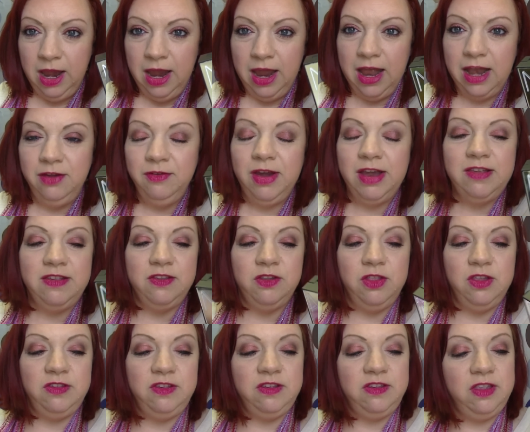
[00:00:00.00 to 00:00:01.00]
Anyways, so
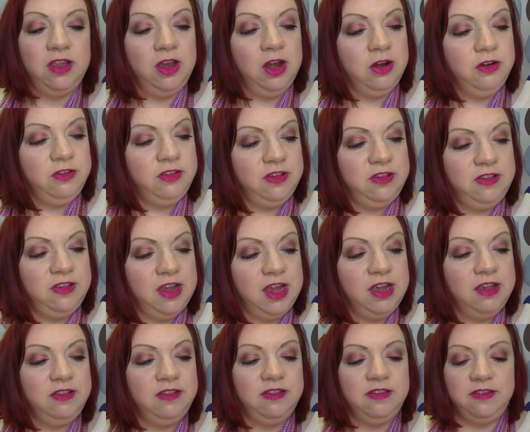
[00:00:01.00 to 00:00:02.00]
this is the
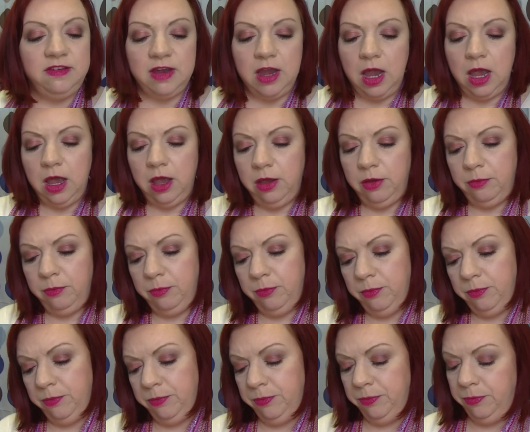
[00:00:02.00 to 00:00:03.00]
Narcissist
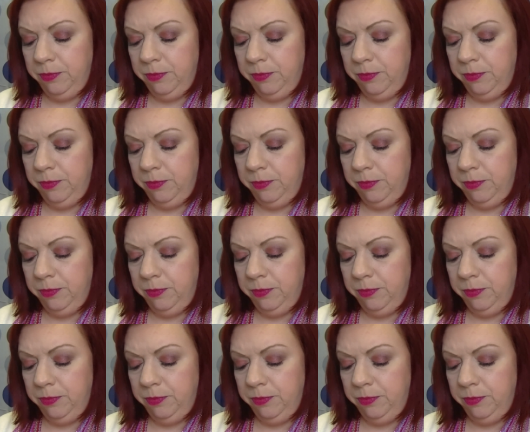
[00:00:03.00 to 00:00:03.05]
um,